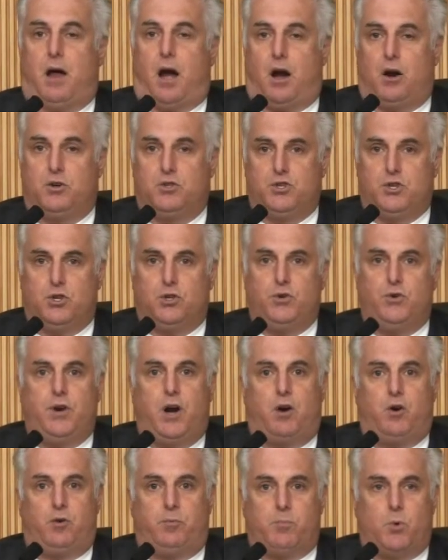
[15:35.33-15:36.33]
Our children
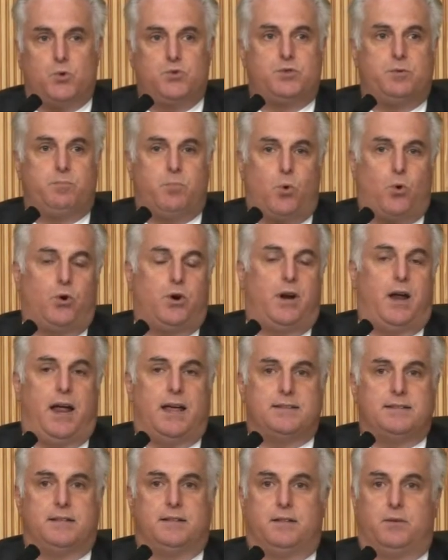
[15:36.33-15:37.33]
are our most important
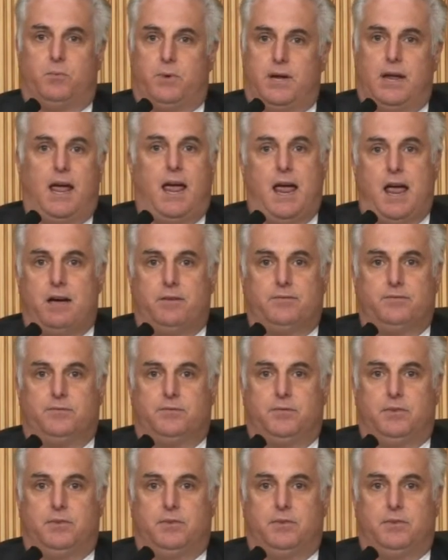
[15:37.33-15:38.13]
asset that we have,